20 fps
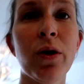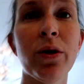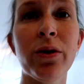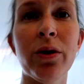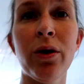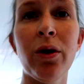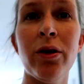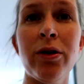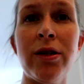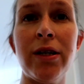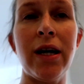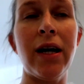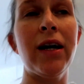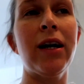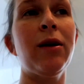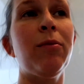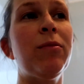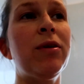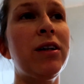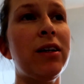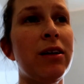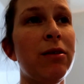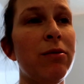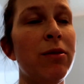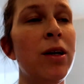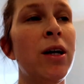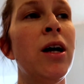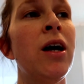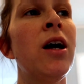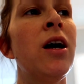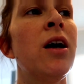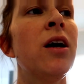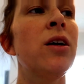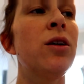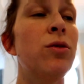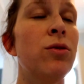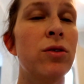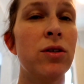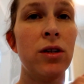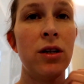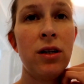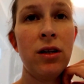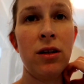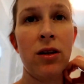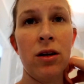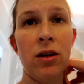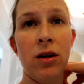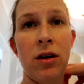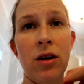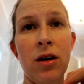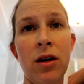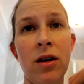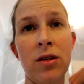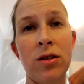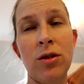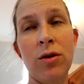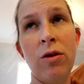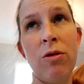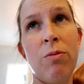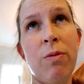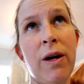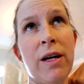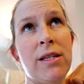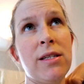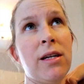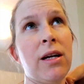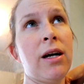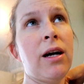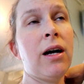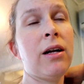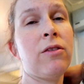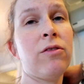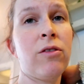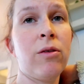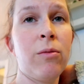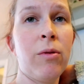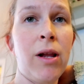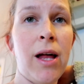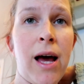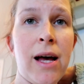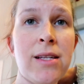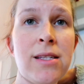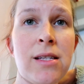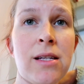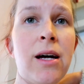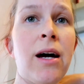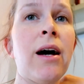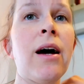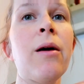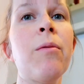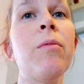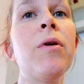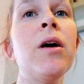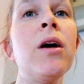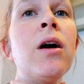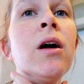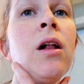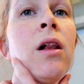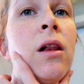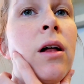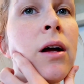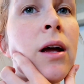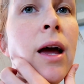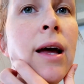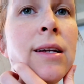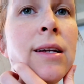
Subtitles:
water all the time, and I'm using the toothpaste I got from last time, like